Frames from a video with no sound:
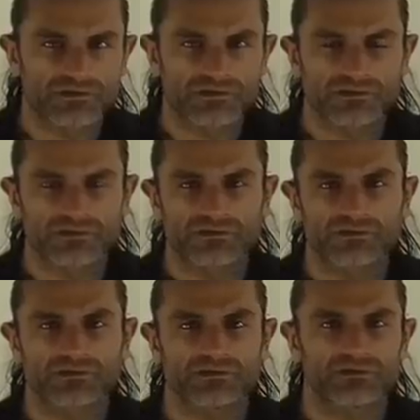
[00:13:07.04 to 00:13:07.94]

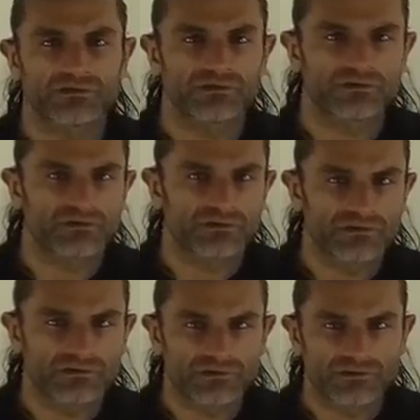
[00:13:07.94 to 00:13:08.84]

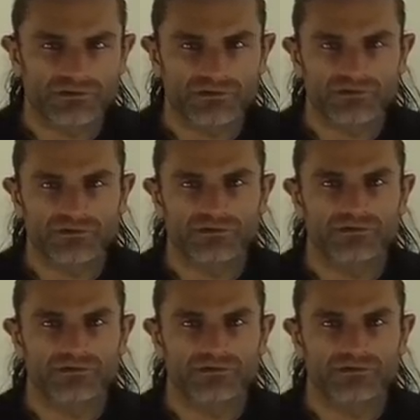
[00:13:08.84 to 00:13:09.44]
Nobody speaks.